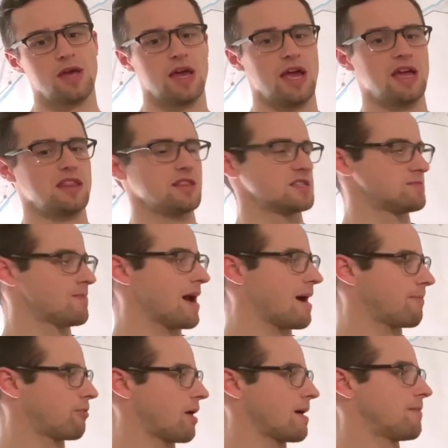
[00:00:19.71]
And this
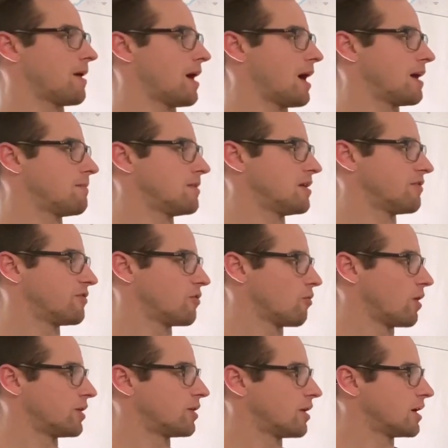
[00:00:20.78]
map right behind me, if you're
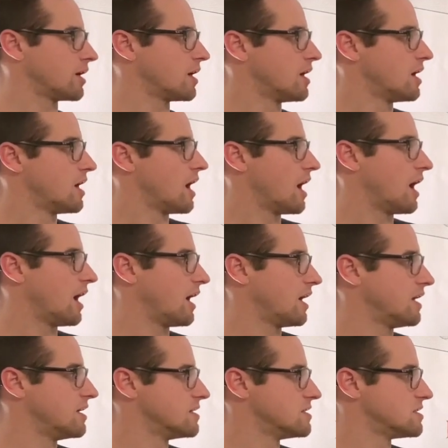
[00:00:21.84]
wondering,
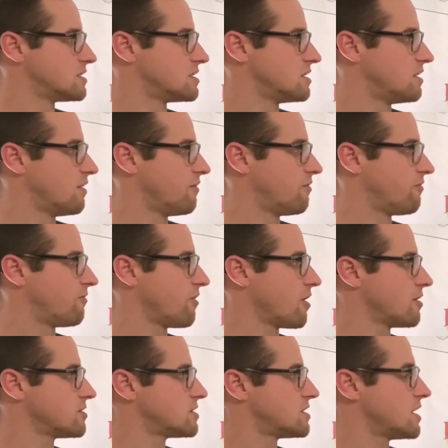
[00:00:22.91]
is the
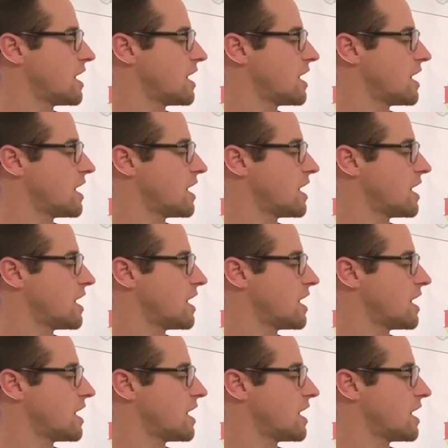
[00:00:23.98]
first